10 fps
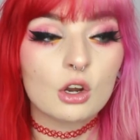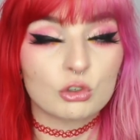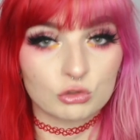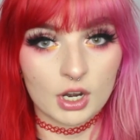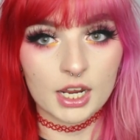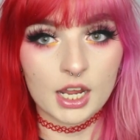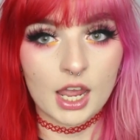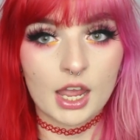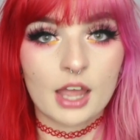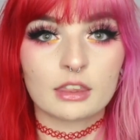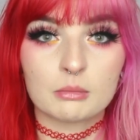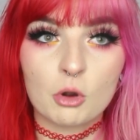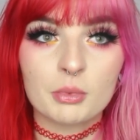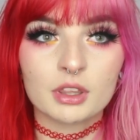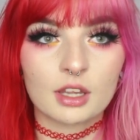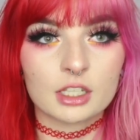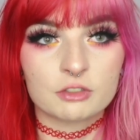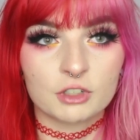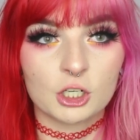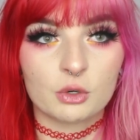Right at the moment that this
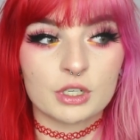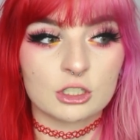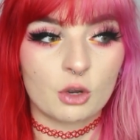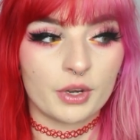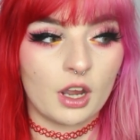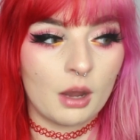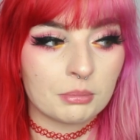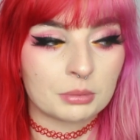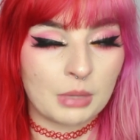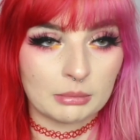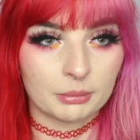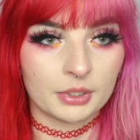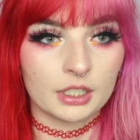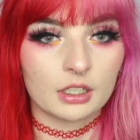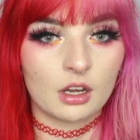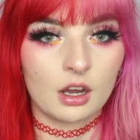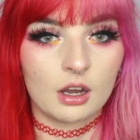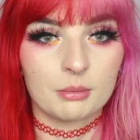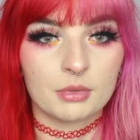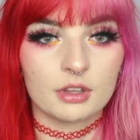video is going up, probably,
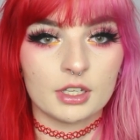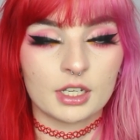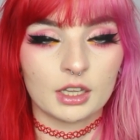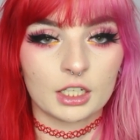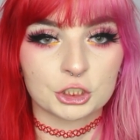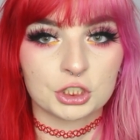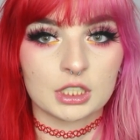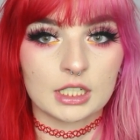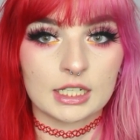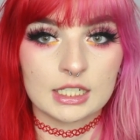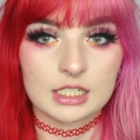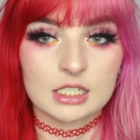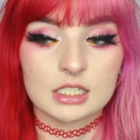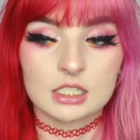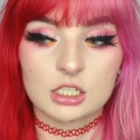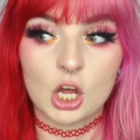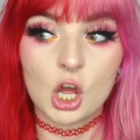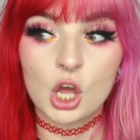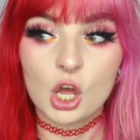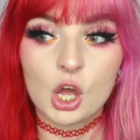the collection is
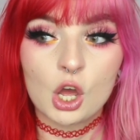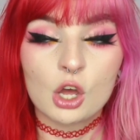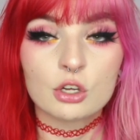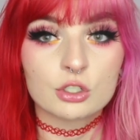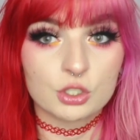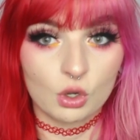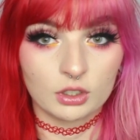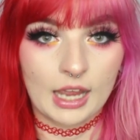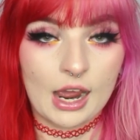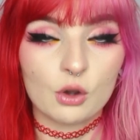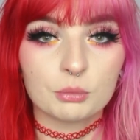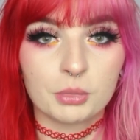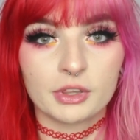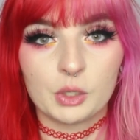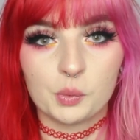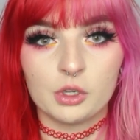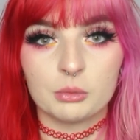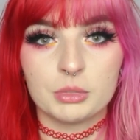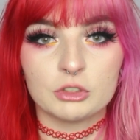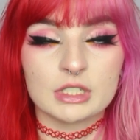sold out, but they will
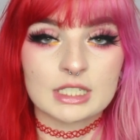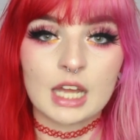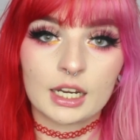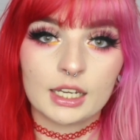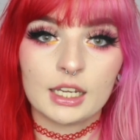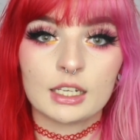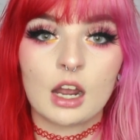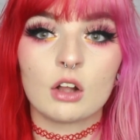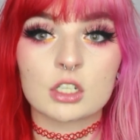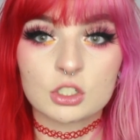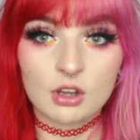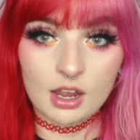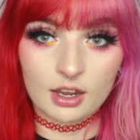be restocking. I'll still